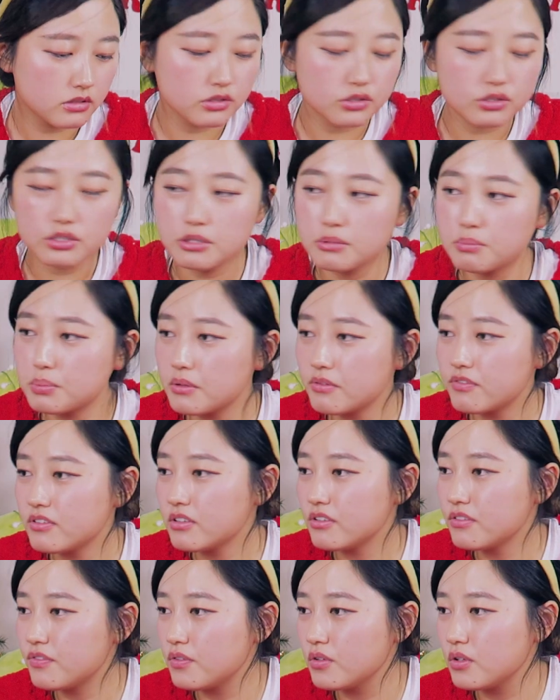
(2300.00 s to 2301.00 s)
Do you
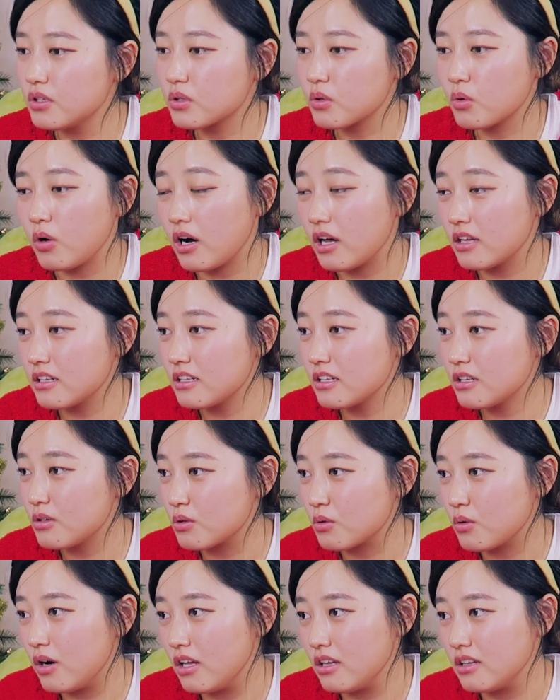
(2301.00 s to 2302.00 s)
prefer food quantity
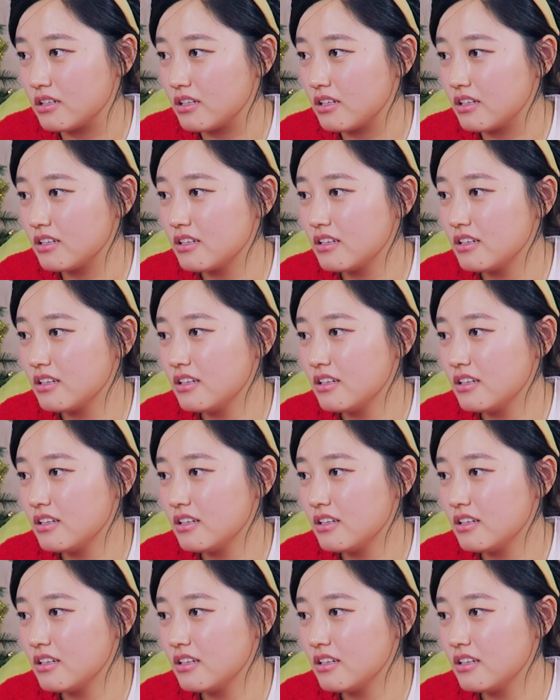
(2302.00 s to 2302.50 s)
or quality?